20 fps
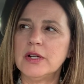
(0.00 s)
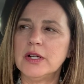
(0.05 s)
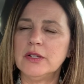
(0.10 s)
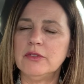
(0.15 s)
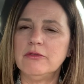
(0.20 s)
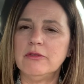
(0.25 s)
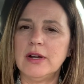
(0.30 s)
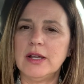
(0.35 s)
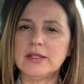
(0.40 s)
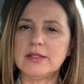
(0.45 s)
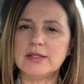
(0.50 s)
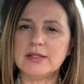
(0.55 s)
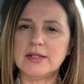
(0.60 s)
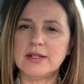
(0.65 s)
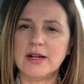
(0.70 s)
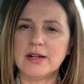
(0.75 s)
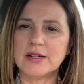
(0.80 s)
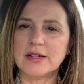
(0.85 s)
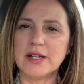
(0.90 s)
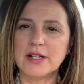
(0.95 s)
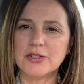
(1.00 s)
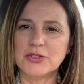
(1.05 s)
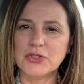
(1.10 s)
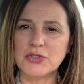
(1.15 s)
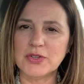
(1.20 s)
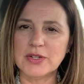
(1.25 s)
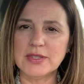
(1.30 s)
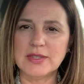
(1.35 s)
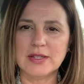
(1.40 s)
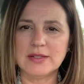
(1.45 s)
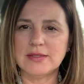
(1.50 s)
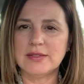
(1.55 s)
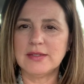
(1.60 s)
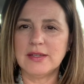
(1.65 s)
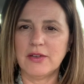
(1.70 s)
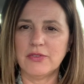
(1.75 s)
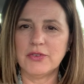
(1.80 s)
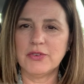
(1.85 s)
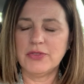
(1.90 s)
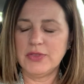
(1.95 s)
unrest in our country that's
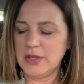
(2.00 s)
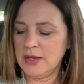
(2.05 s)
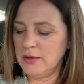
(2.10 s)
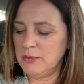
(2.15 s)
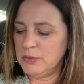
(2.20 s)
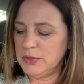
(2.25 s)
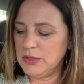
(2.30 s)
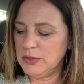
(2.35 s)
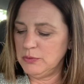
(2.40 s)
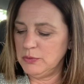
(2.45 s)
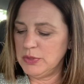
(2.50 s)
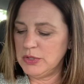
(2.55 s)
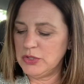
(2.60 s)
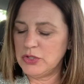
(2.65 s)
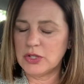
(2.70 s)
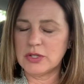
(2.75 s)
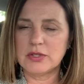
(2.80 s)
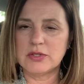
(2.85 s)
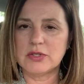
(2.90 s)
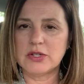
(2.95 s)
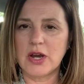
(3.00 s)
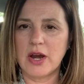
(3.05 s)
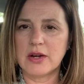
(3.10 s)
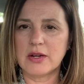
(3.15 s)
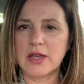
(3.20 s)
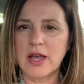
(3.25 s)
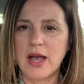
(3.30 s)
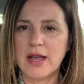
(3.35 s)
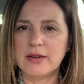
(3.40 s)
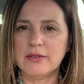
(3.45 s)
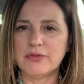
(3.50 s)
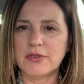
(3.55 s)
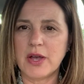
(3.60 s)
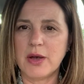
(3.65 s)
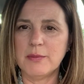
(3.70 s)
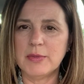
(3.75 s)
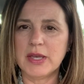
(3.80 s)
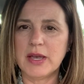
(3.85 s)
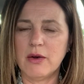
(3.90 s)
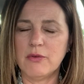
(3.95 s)
the other thing we we just start kind of
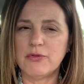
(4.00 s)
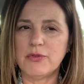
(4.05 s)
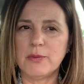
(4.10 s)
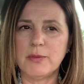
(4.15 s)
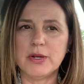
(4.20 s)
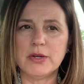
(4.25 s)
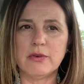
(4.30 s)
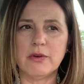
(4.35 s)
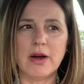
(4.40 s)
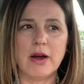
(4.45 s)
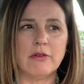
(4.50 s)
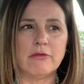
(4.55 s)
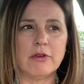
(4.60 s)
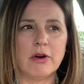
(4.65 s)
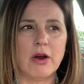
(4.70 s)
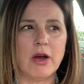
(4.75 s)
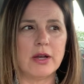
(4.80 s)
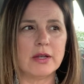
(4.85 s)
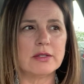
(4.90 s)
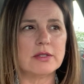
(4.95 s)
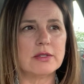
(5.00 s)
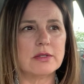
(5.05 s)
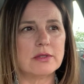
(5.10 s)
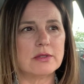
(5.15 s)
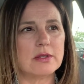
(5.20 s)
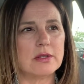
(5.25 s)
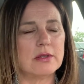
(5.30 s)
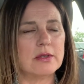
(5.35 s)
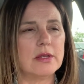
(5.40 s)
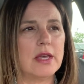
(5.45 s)
coming out from under our rocks